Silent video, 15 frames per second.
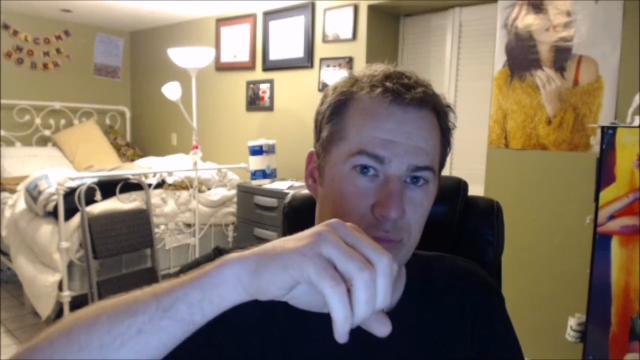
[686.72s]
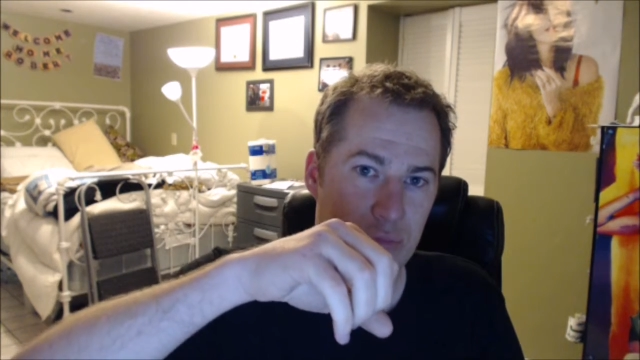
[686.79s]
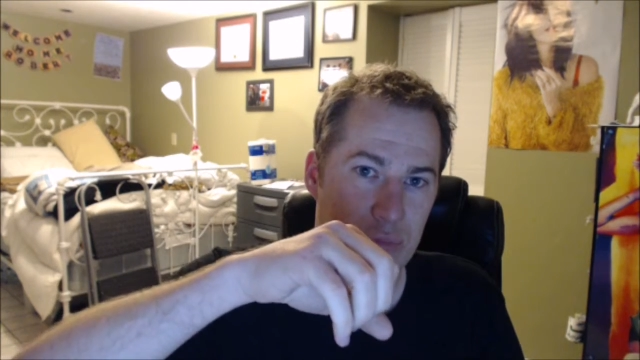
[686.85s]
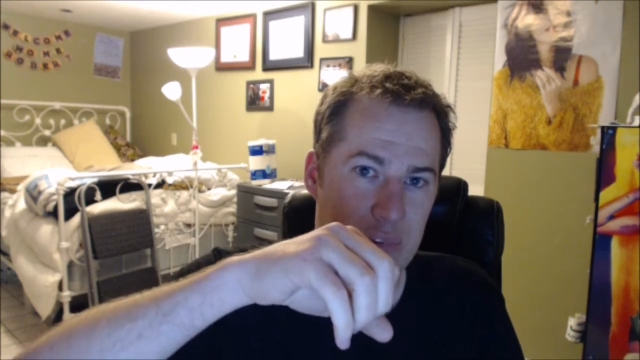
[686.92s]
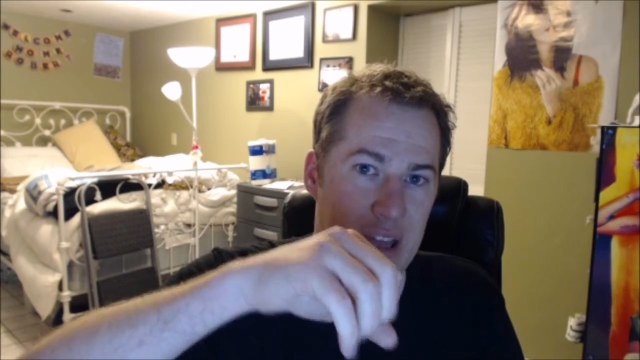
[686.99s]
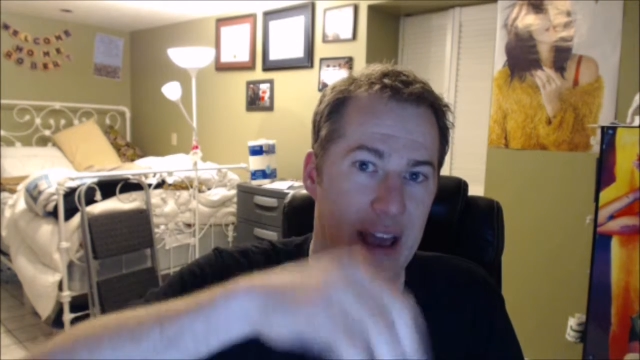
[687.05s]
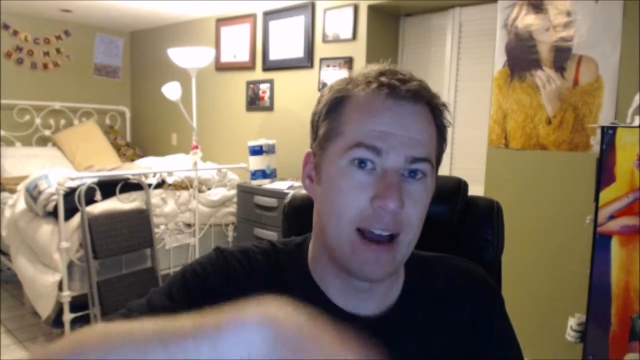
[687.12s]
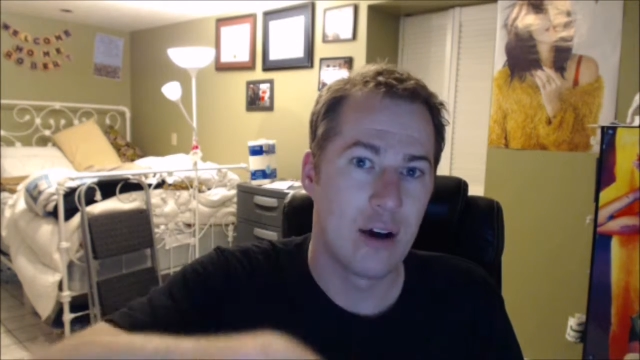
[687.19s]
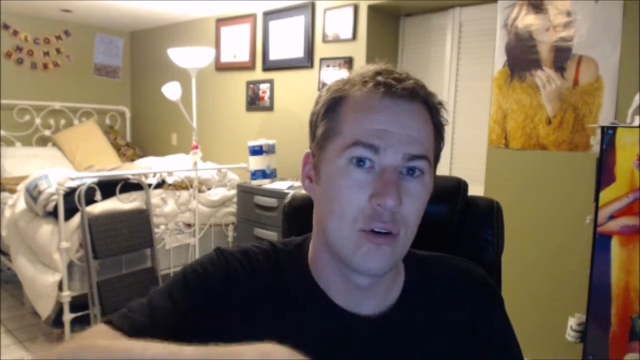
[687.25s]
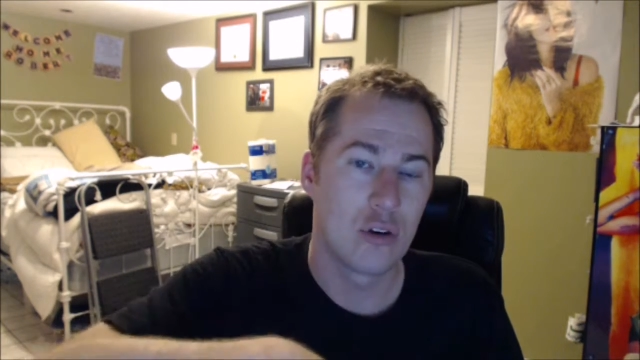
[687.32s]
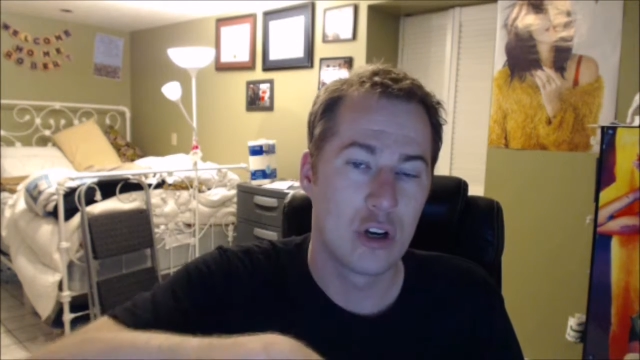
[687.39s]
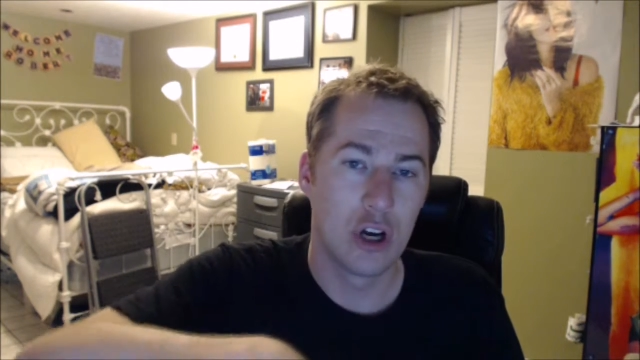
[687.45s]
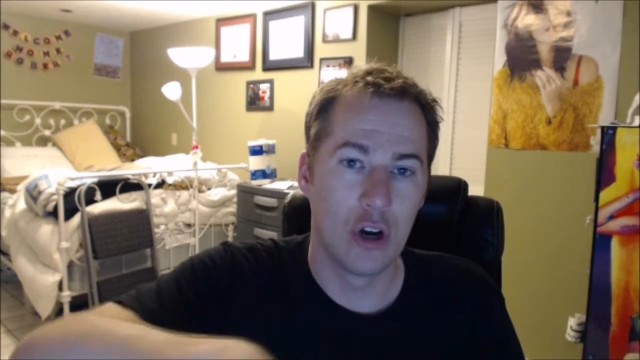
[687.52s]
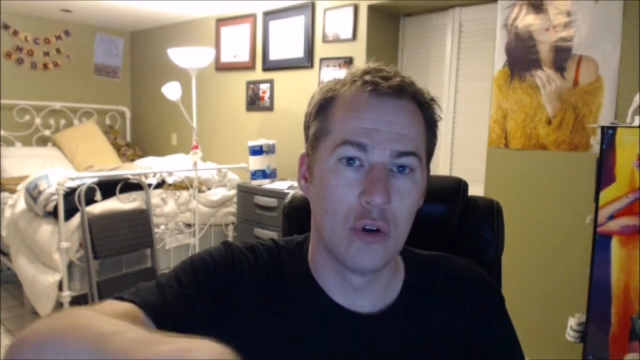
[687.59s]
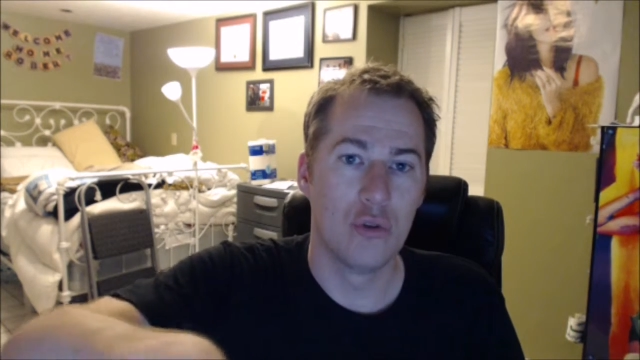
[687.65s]
Now
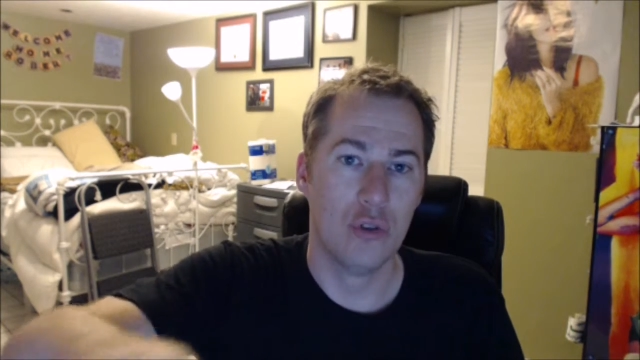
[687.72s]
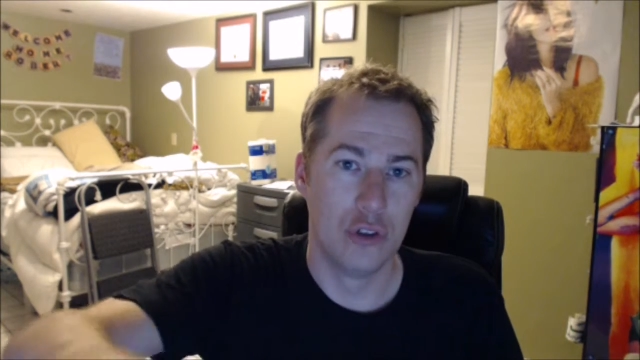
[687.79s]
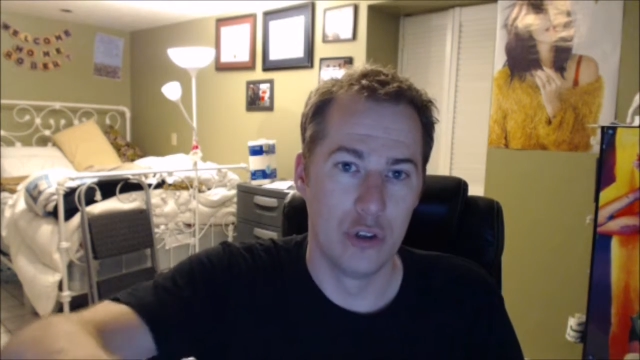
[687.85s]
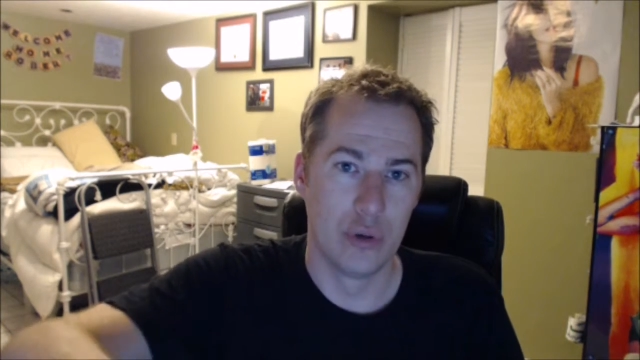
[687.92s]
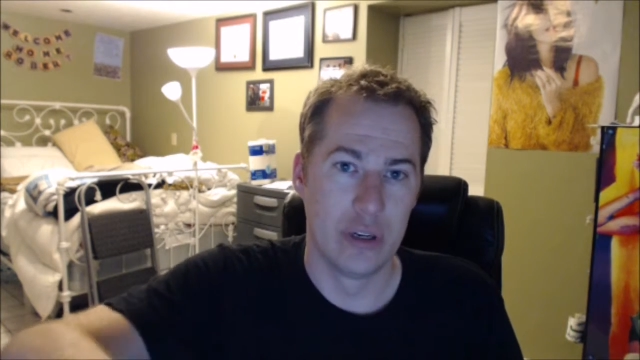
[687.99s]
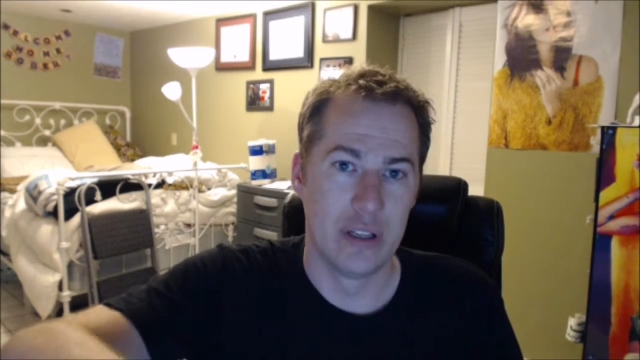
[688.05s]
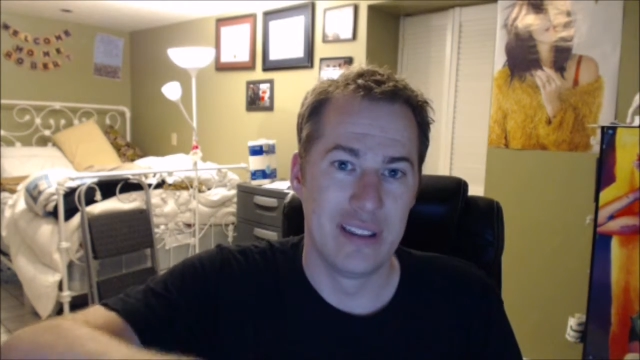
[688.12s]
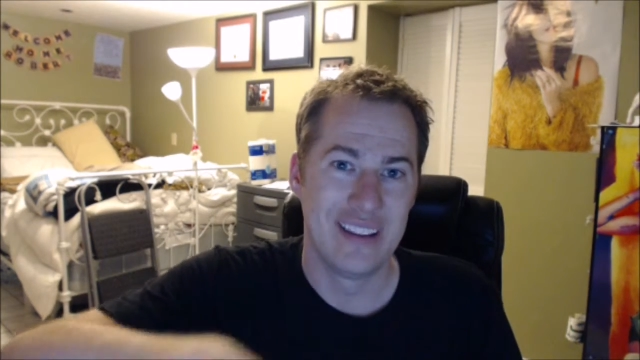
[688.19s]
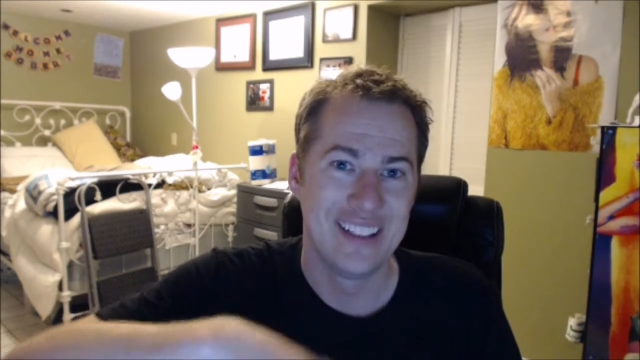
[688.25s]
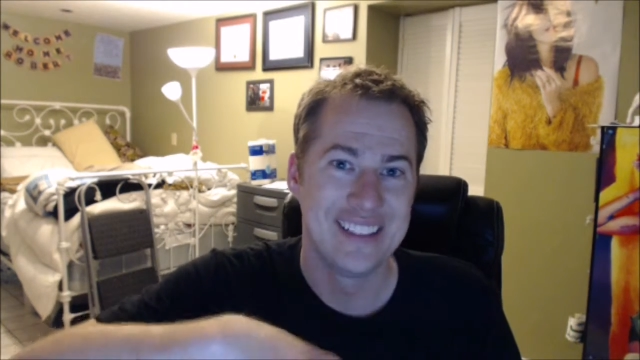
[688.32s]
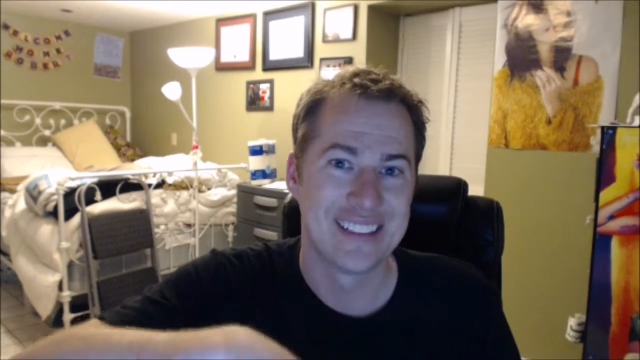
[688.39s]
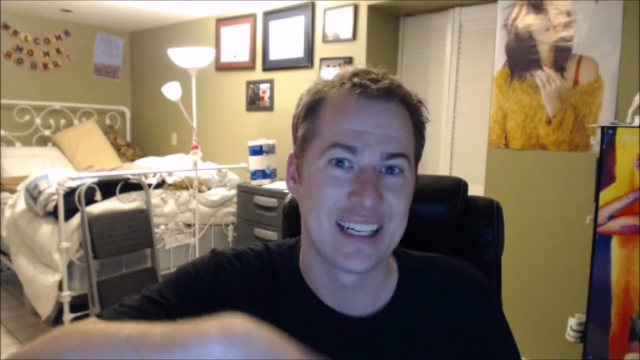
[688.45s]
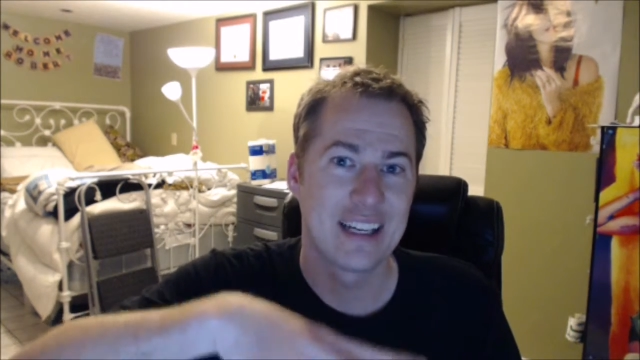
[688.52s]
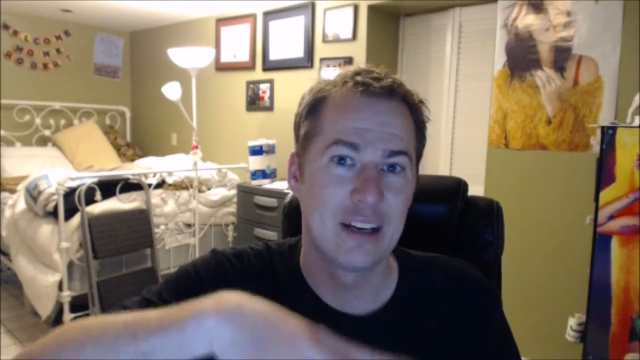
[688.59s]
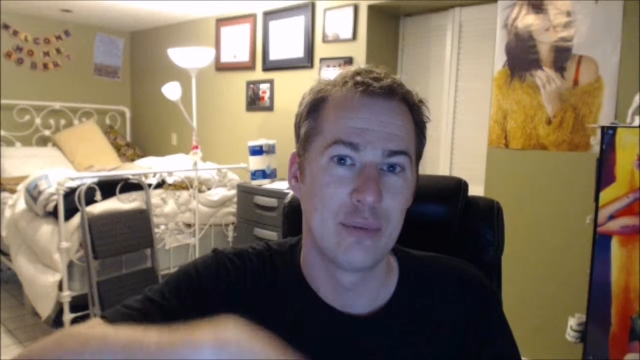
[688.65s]
go do it. The
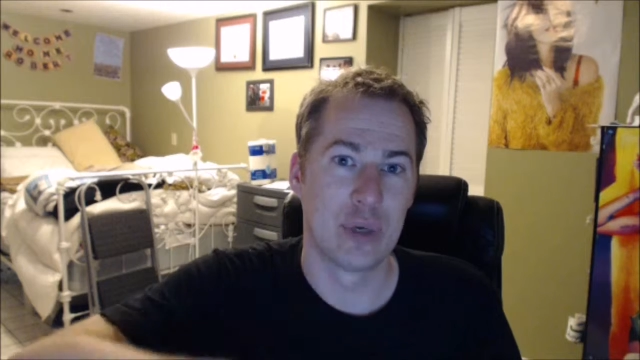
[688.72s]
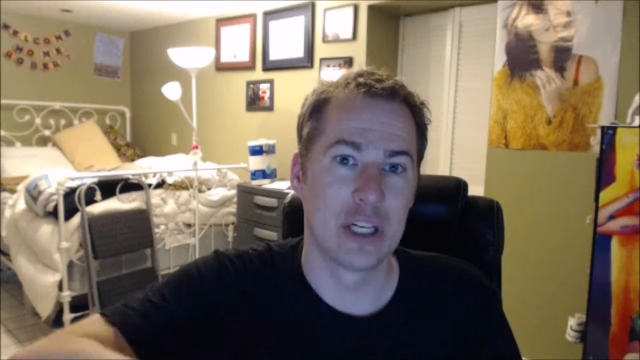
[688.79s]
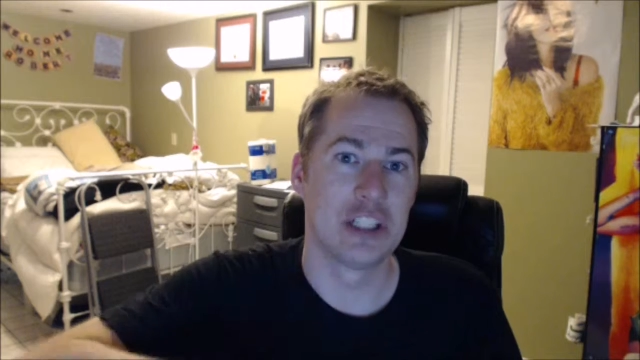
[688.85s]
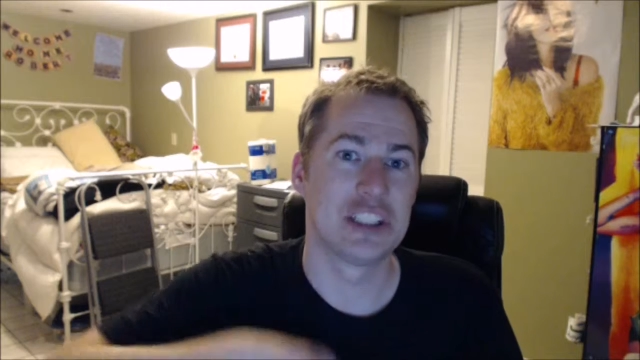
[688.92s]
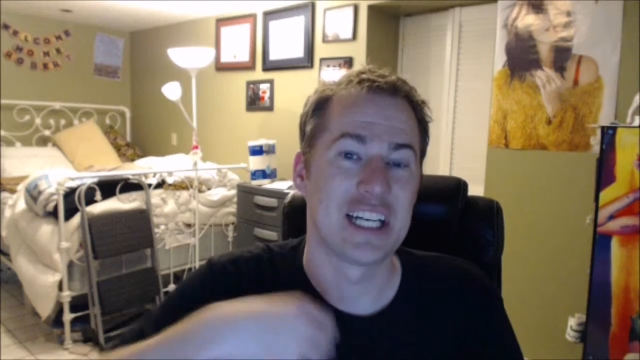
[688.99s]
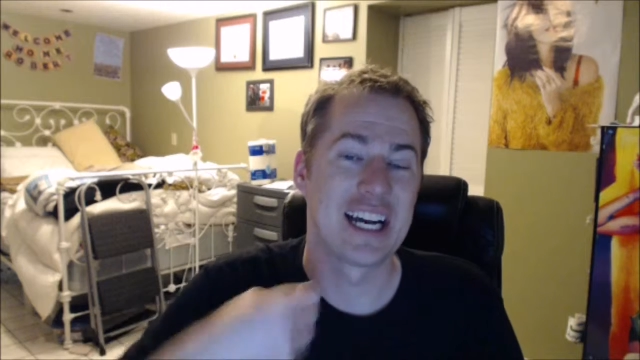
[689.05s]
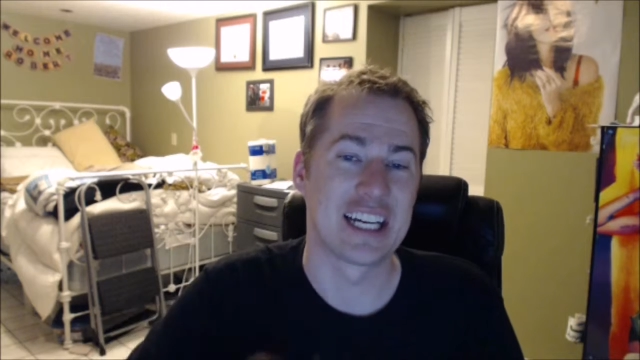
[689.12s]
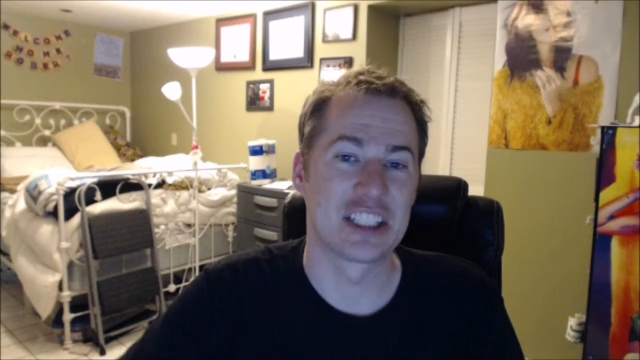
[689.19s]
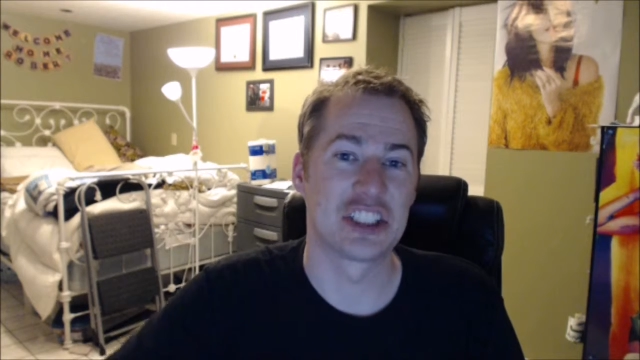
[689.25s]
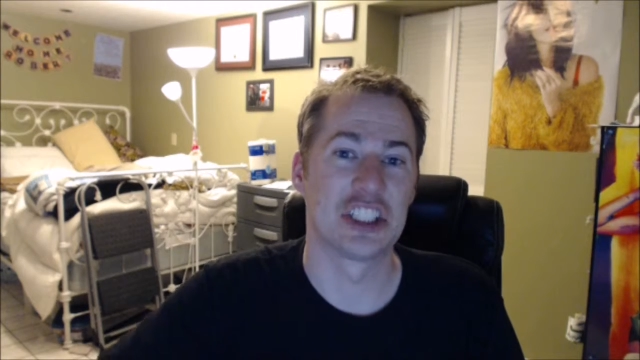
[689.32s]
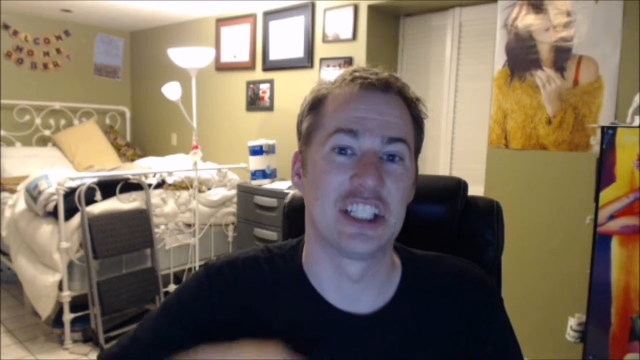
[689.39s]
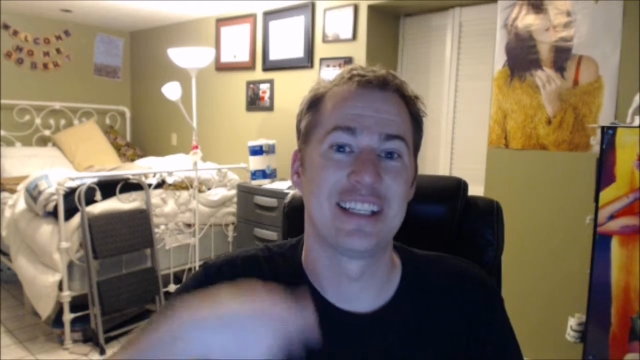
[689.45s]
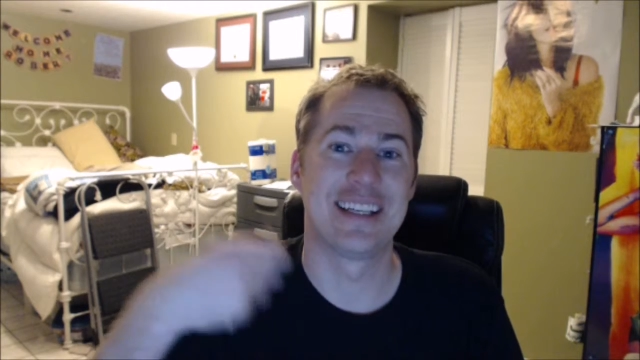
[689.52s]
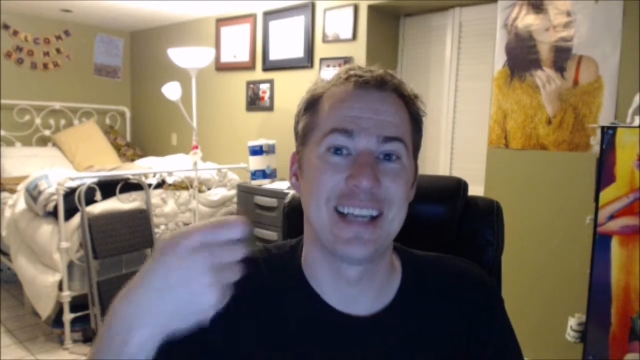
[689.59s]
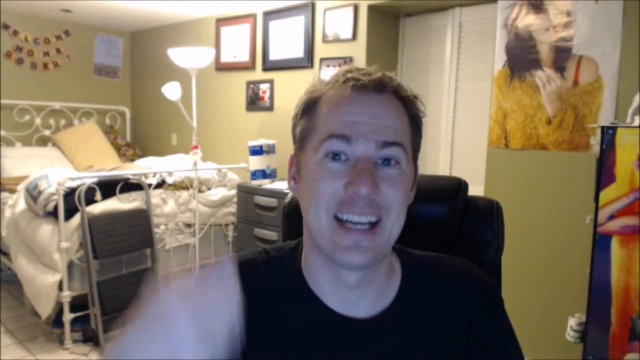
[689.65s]
executive branch actually